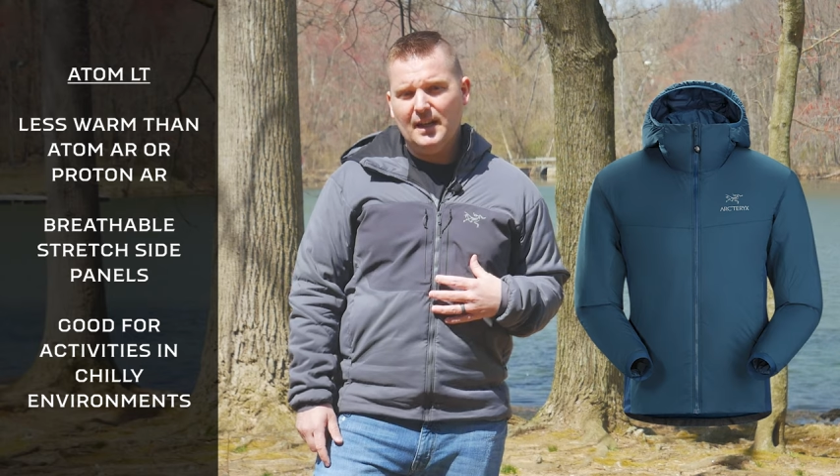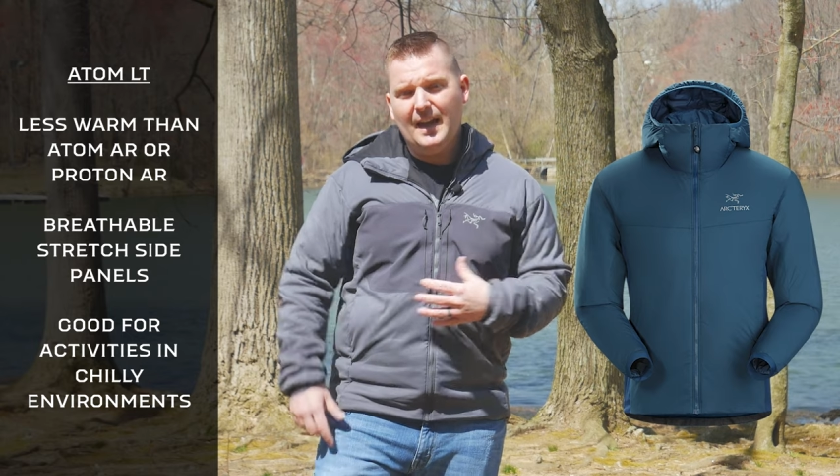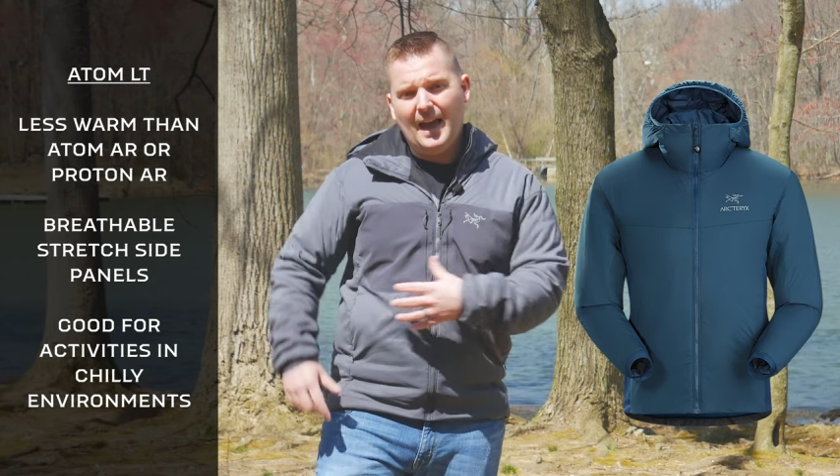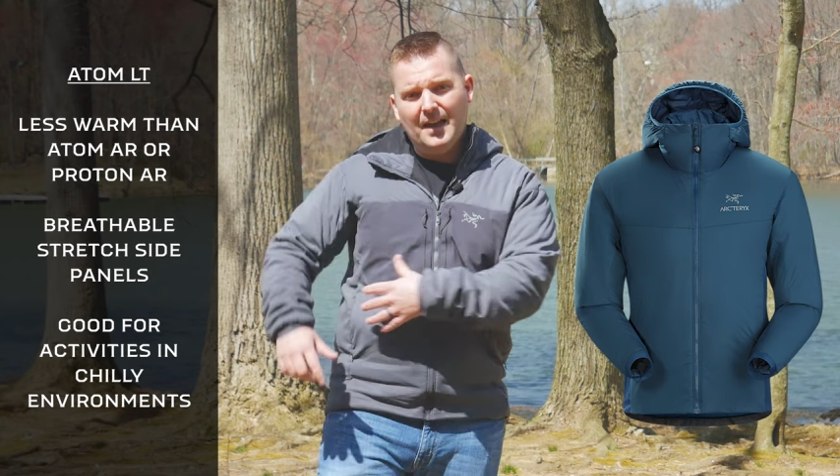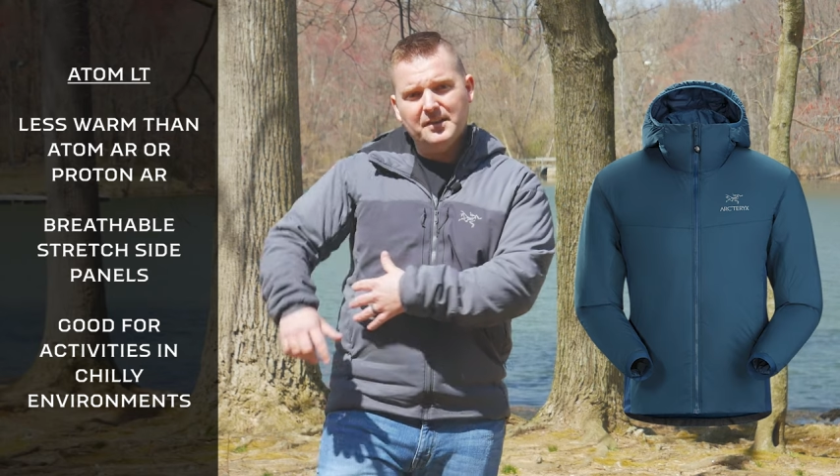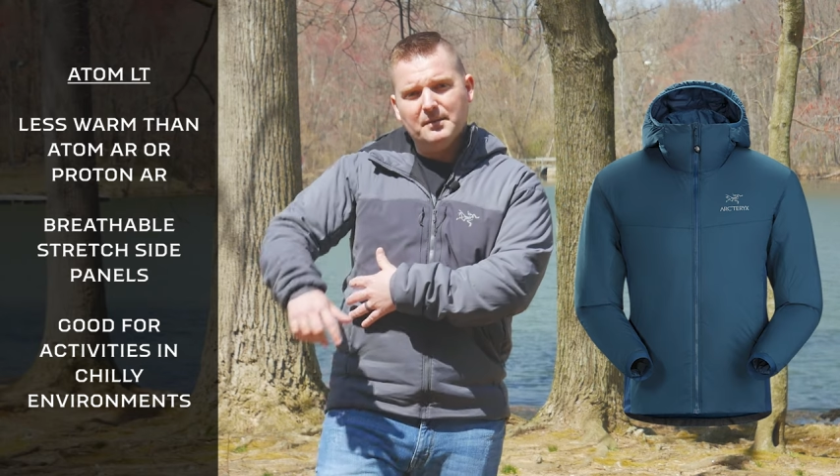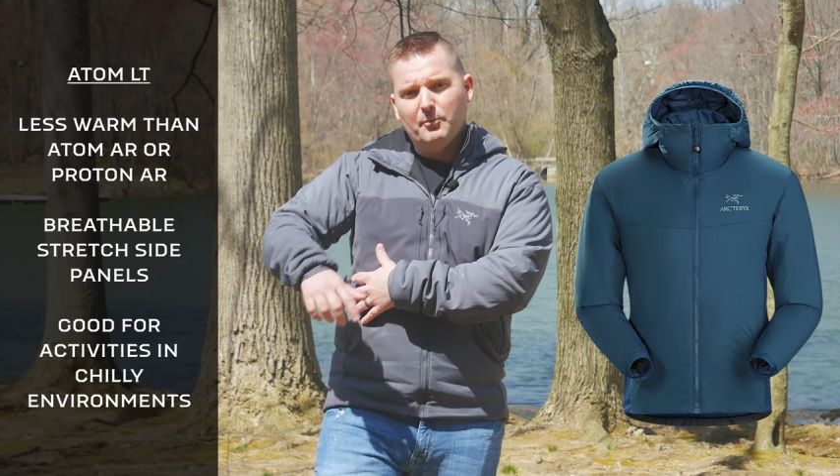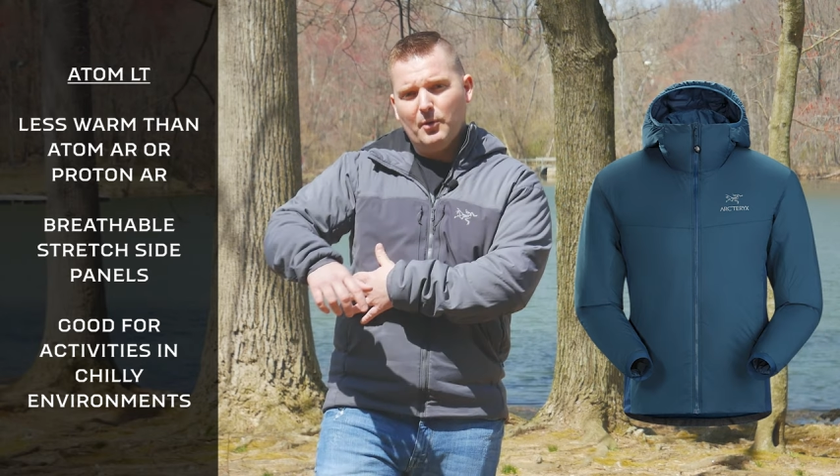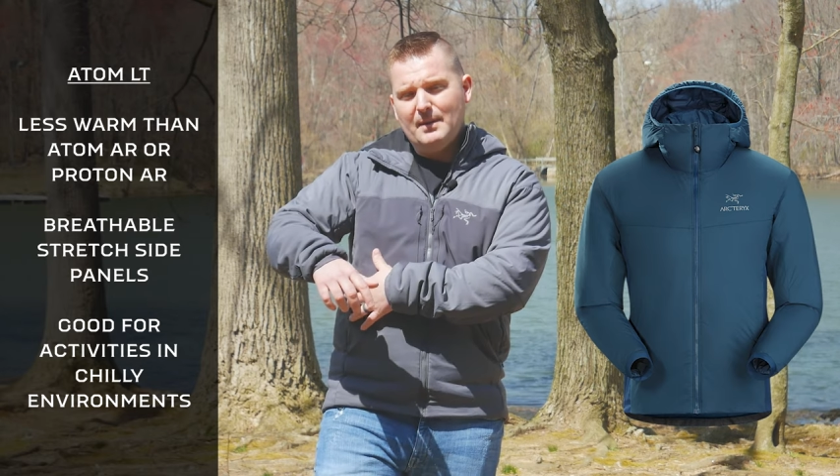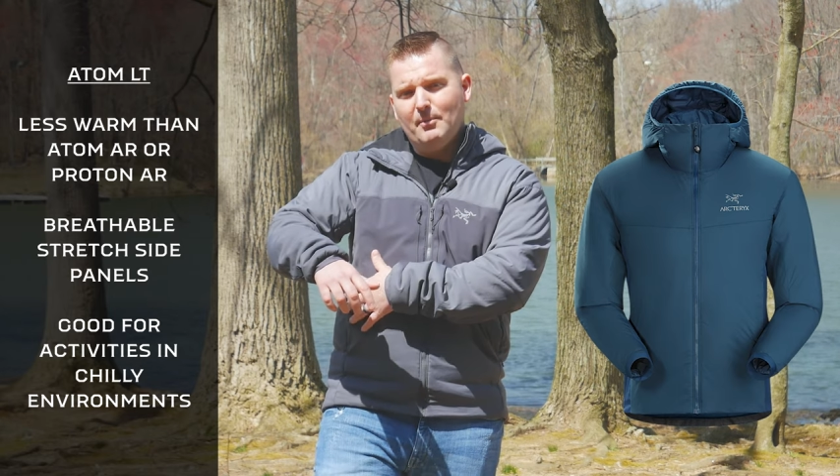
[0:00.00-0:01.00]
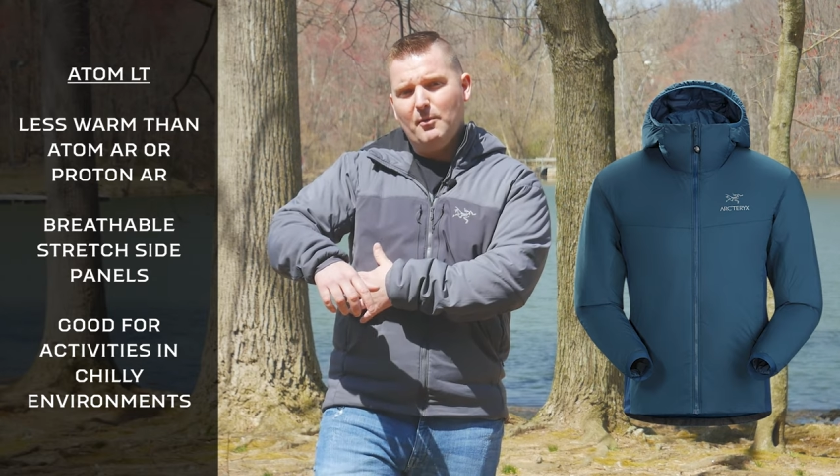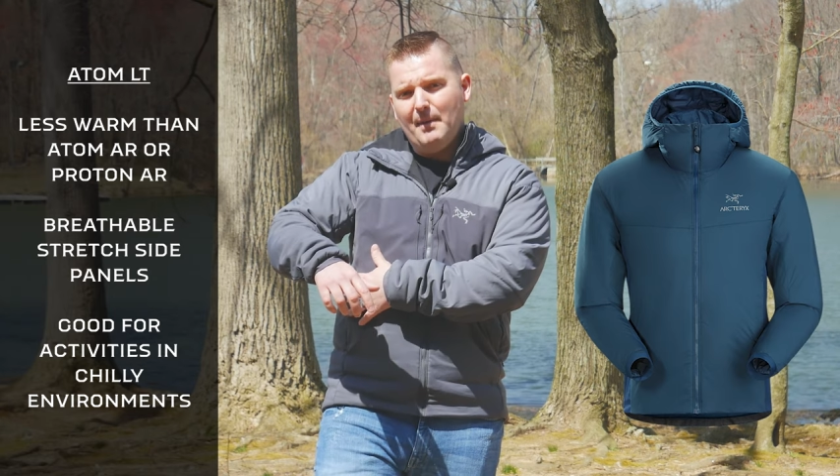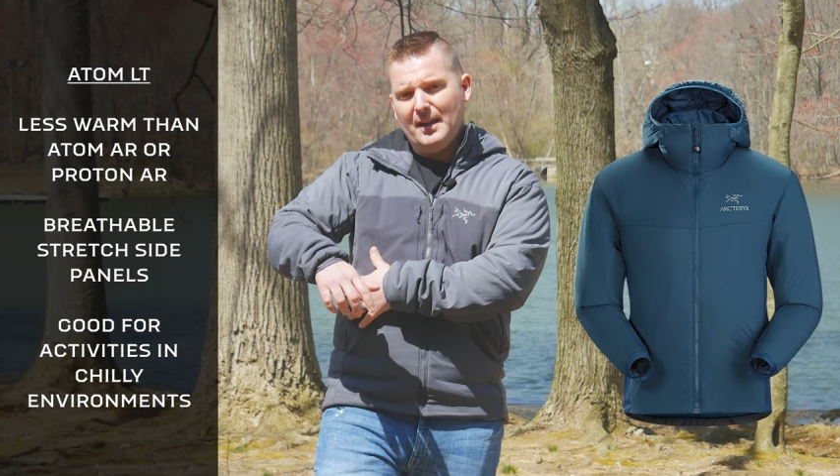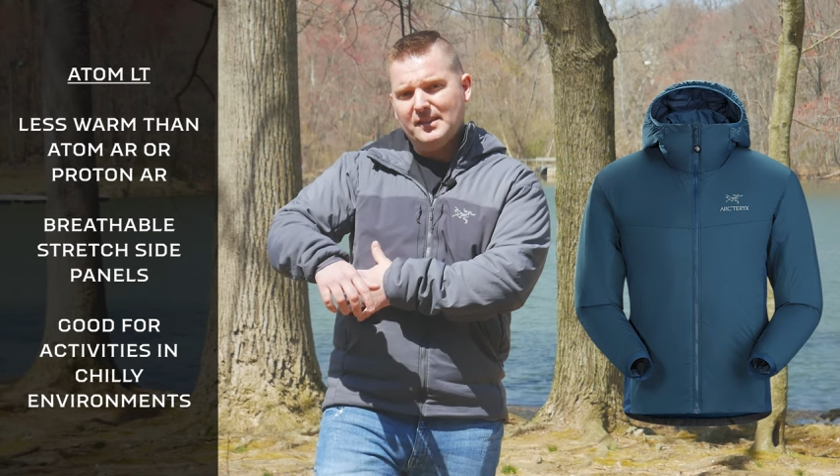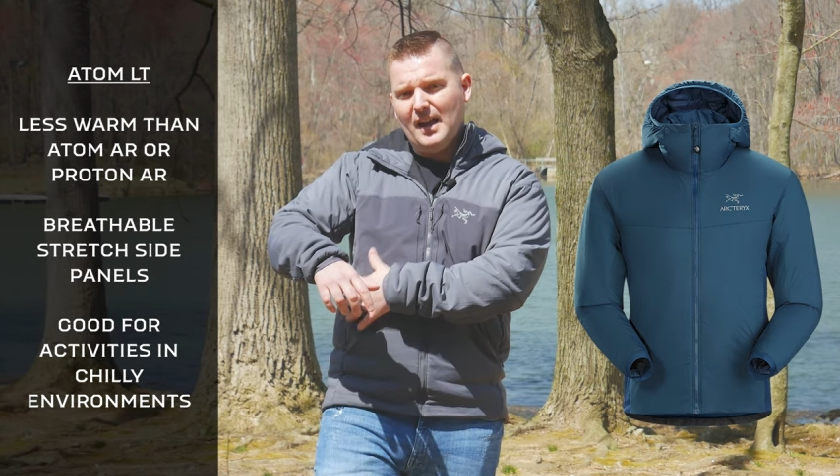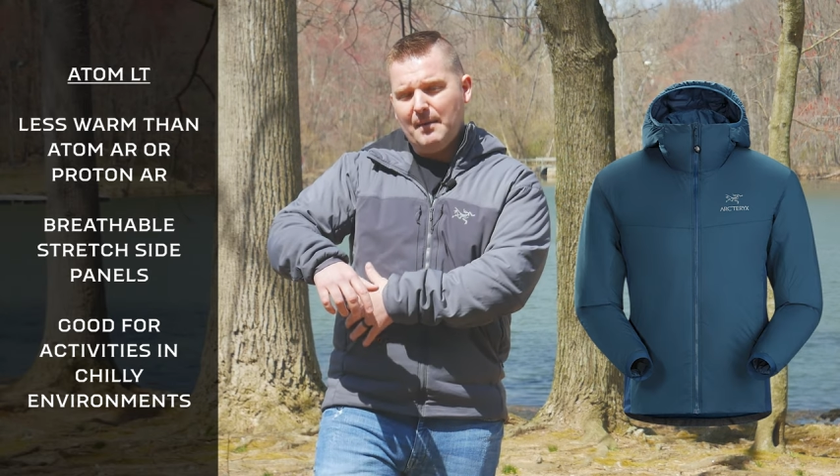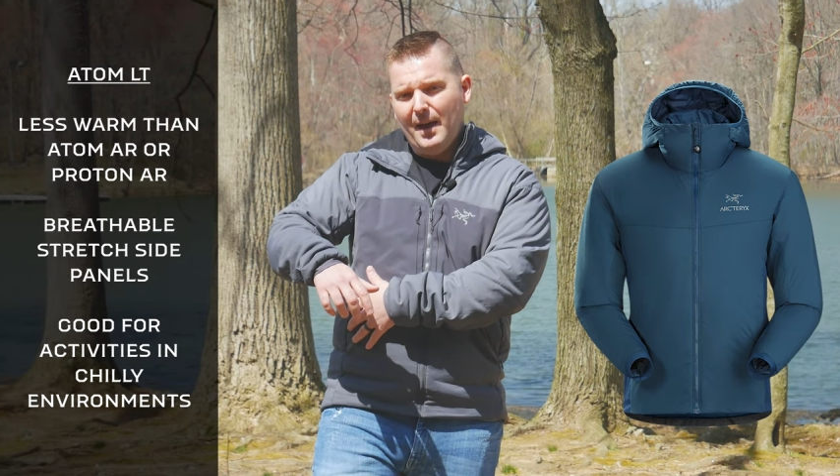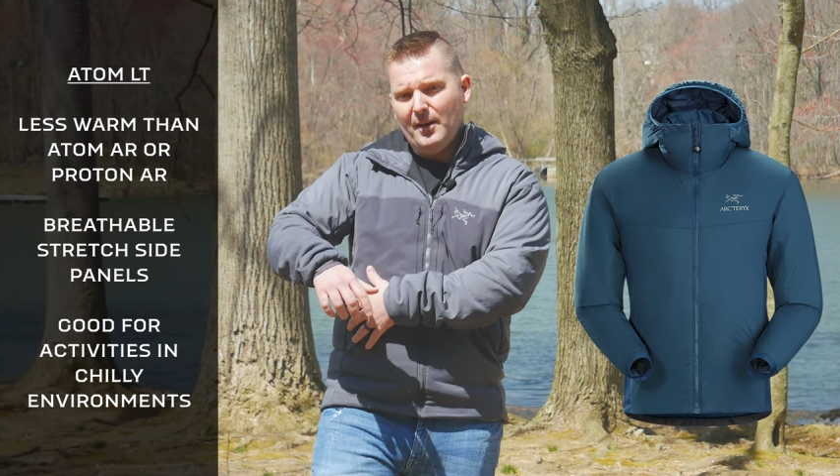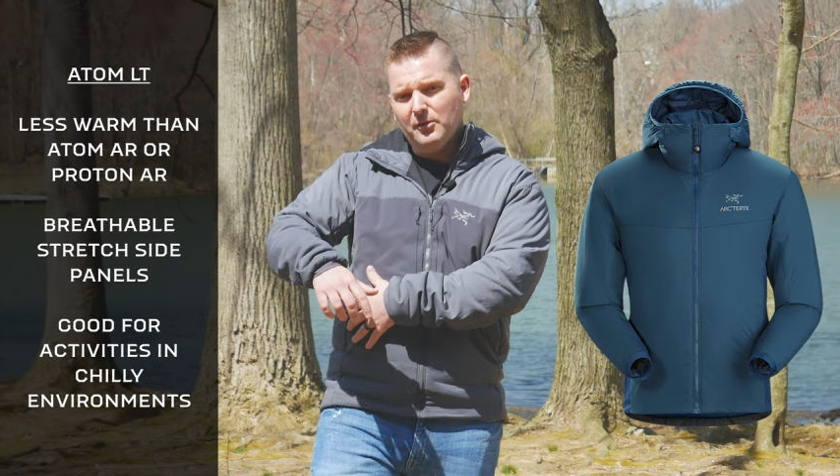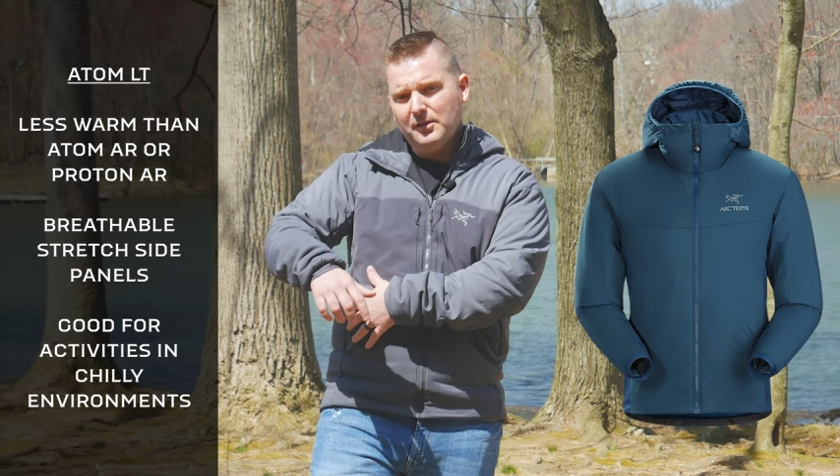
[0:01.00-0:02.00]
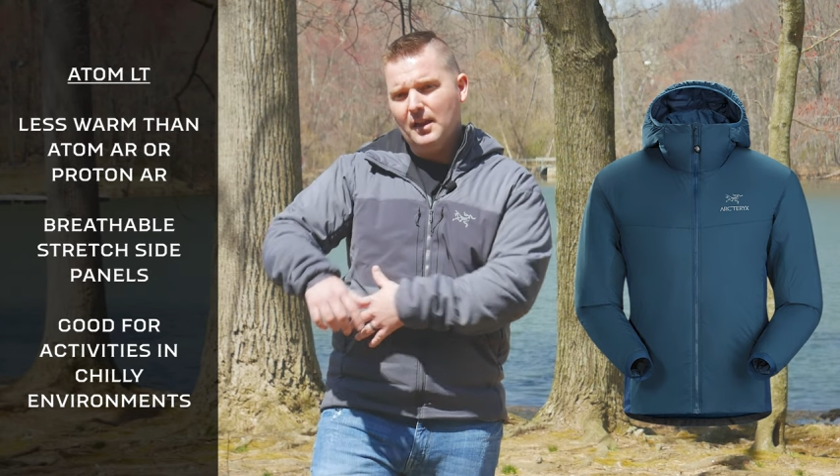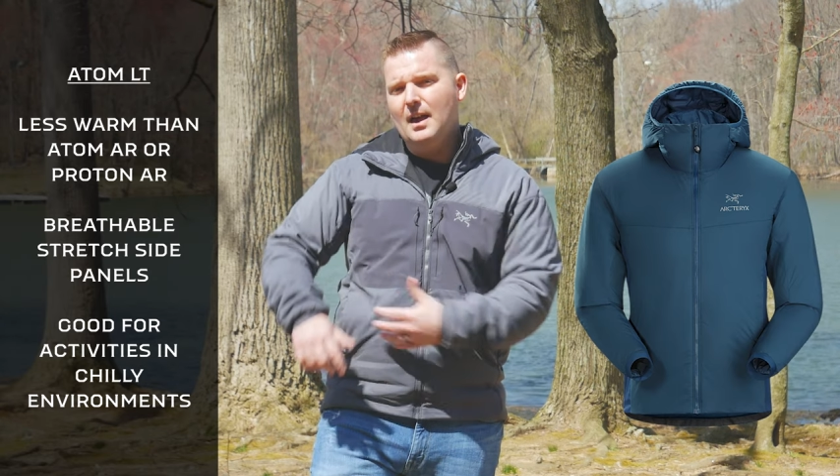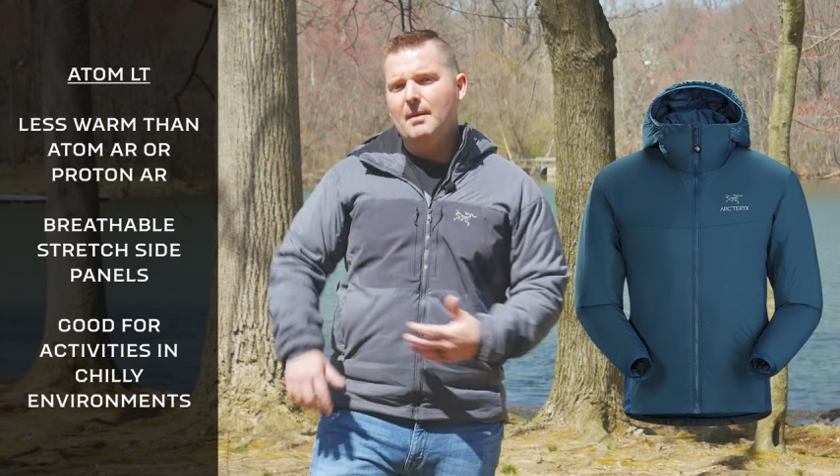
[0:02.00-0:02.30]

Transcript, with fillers: and it has some breathable mesh side panels,